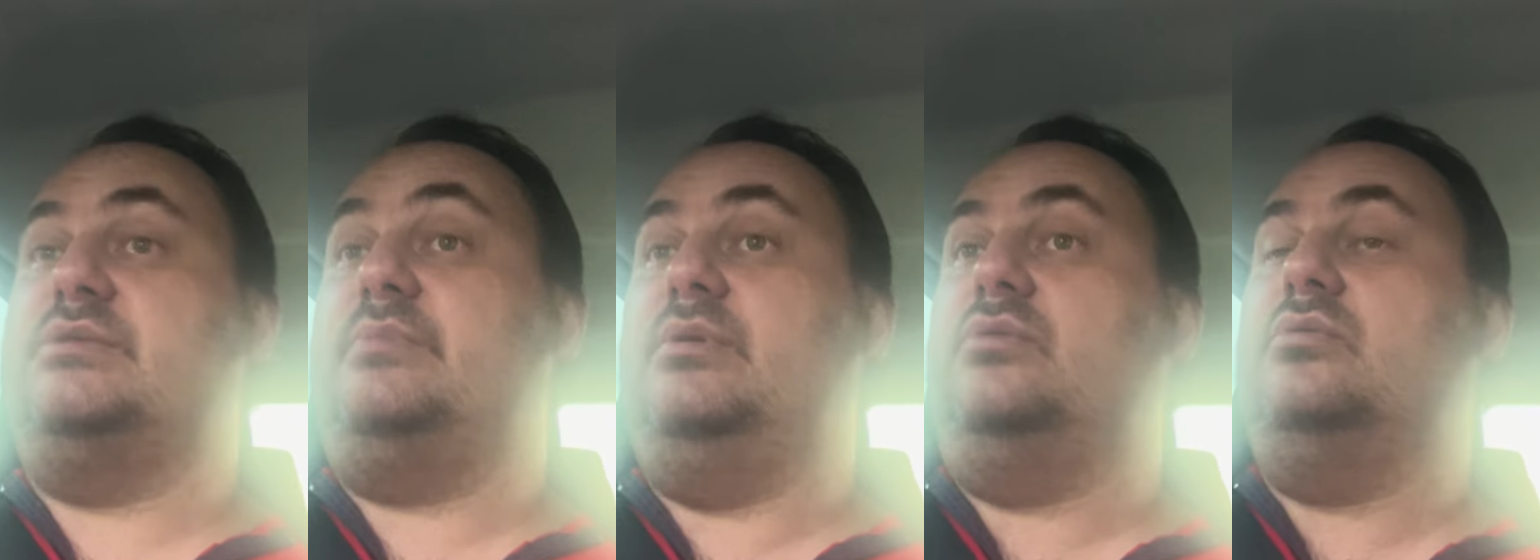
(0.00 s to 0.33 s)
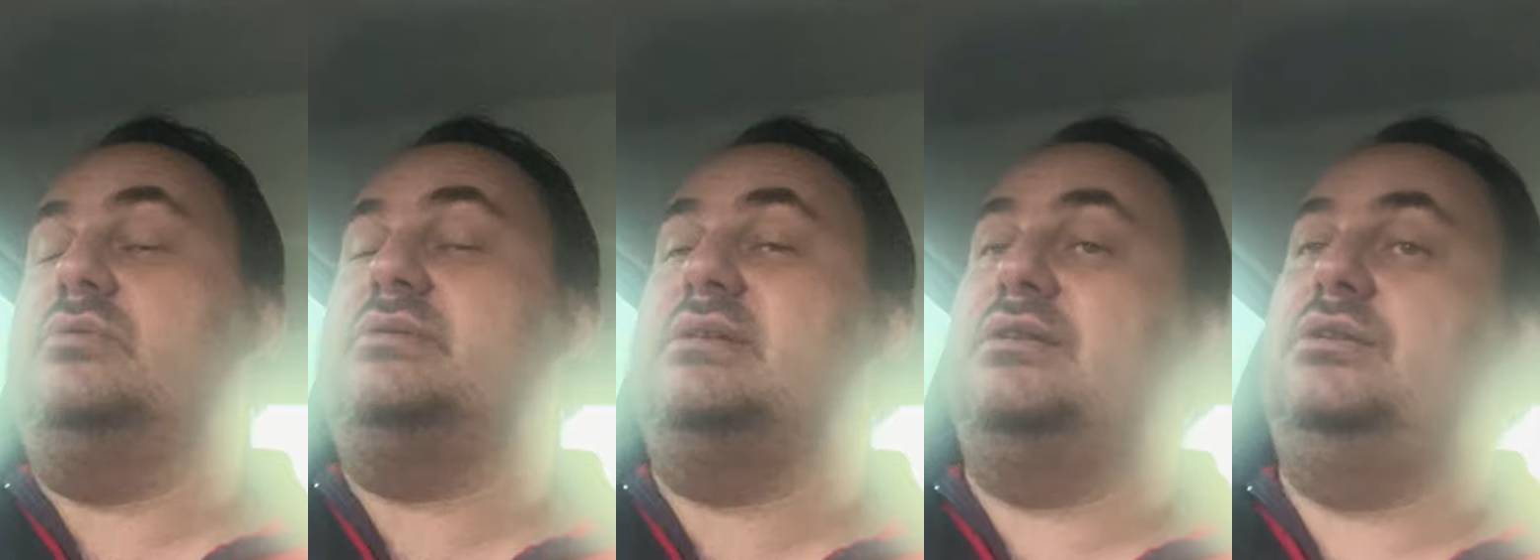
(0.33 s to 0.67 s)

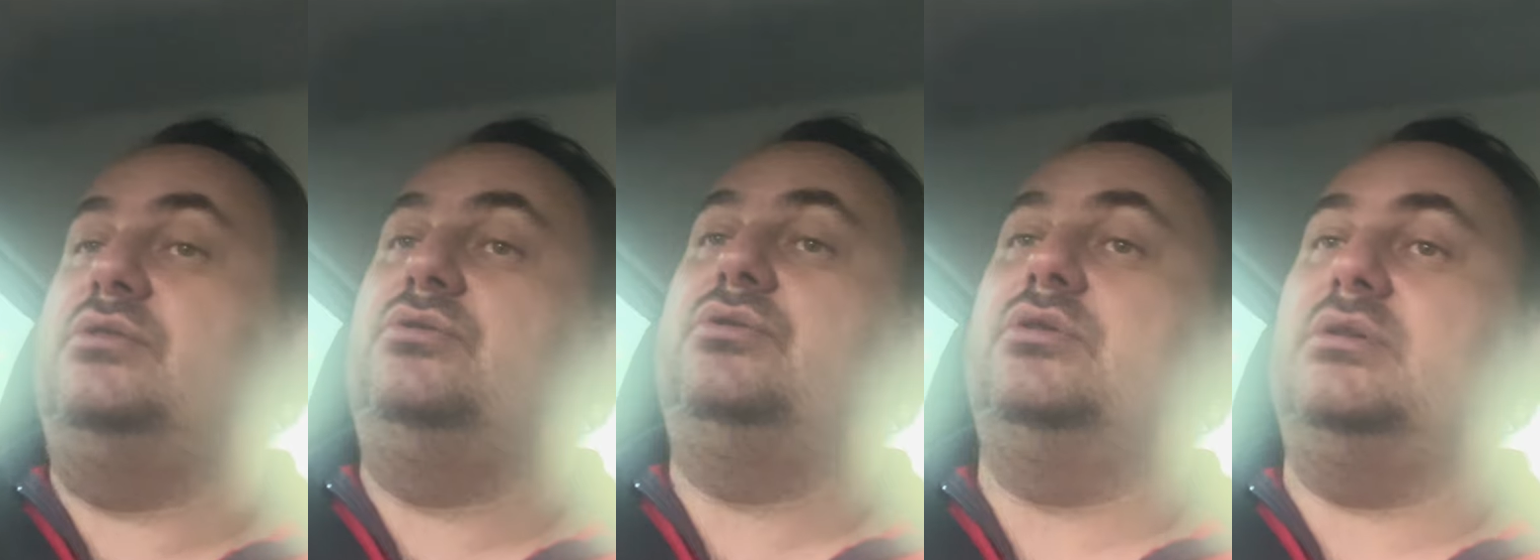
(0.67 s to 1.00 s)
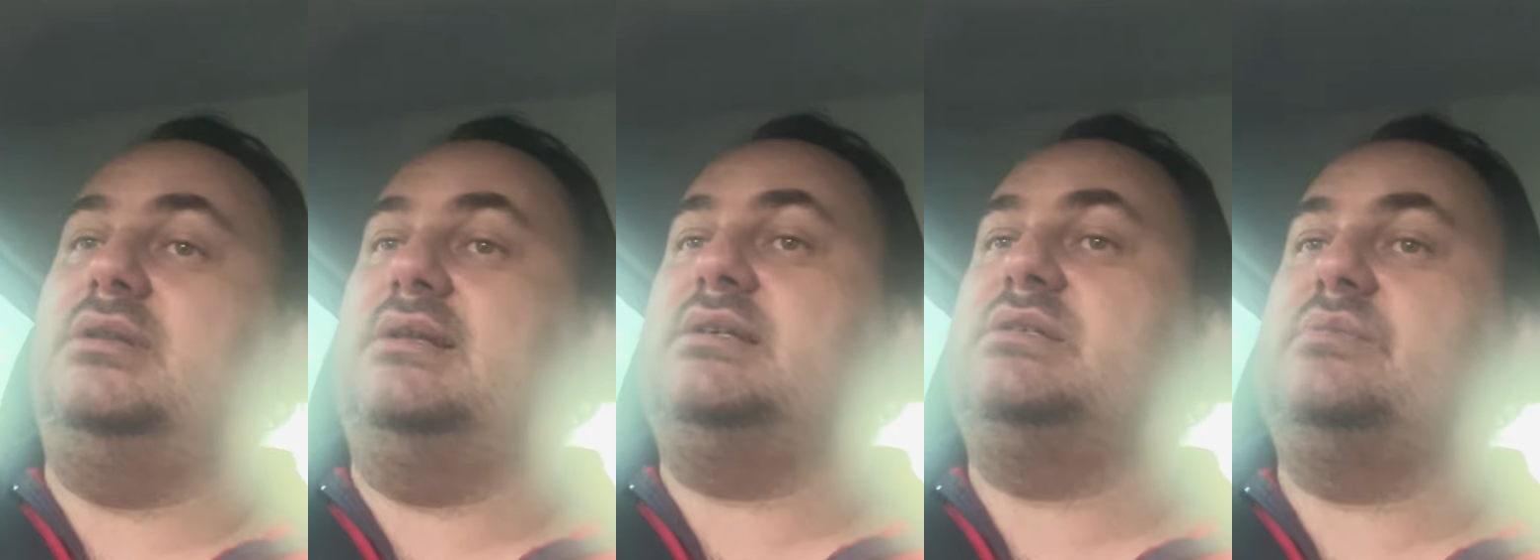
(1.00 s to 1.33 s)
because they do
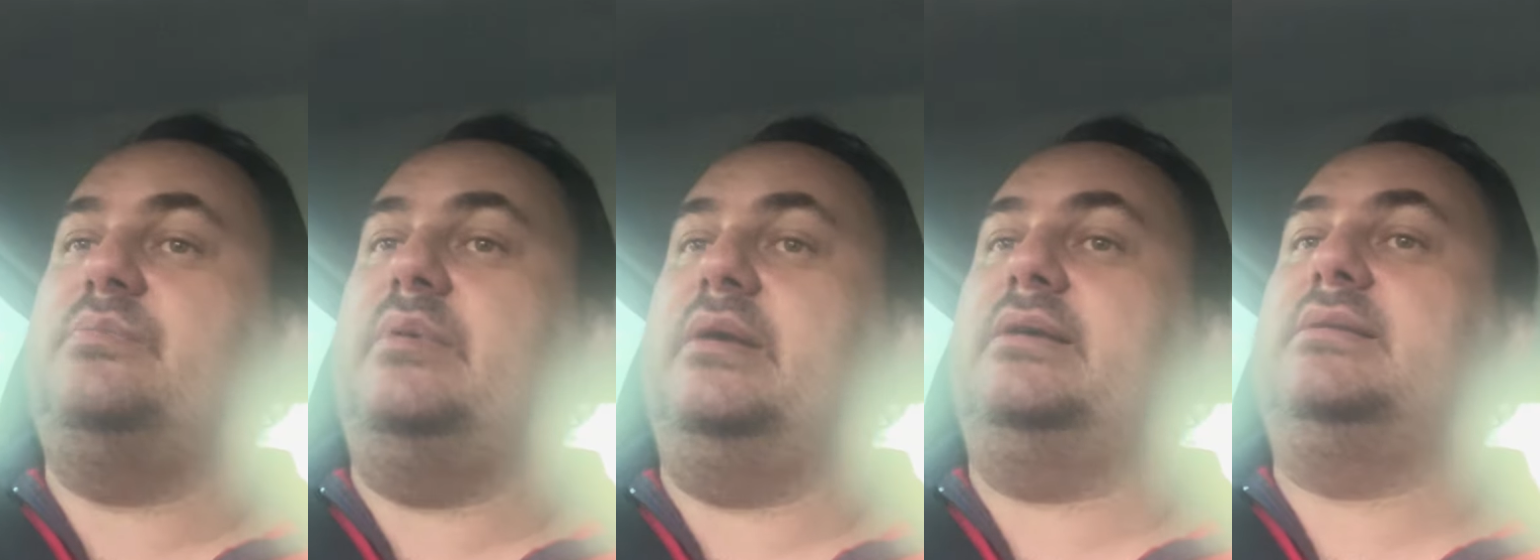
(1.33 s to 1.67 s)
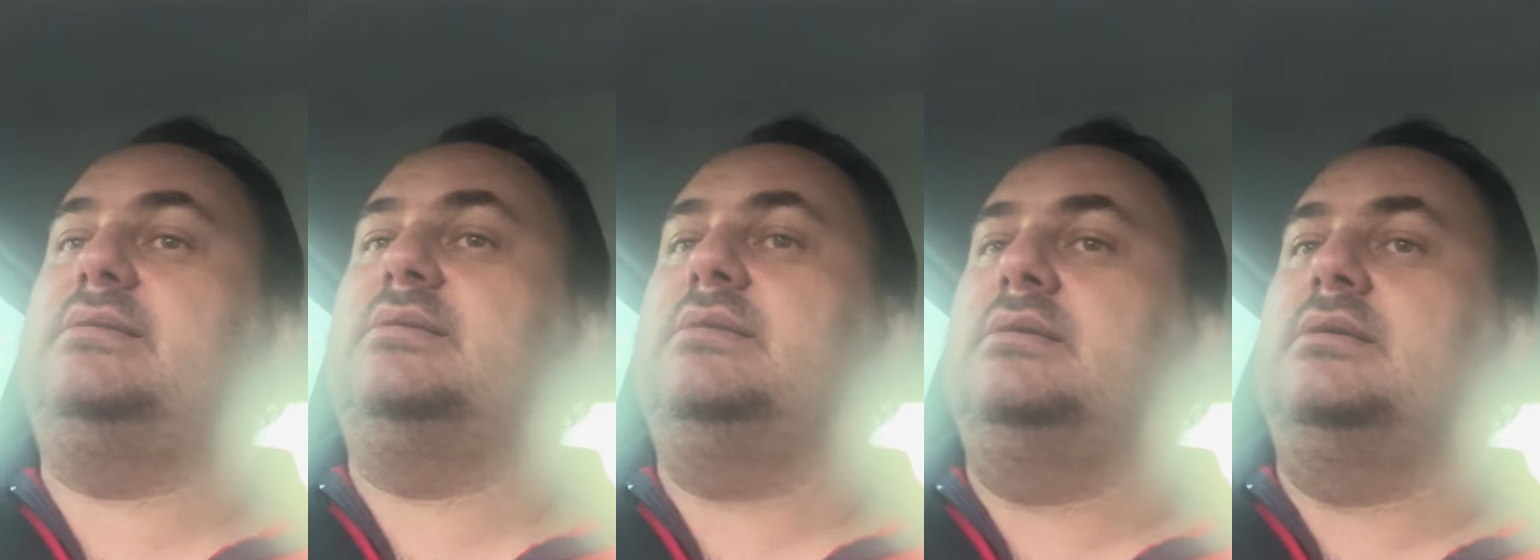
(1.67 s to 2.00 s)
not expect,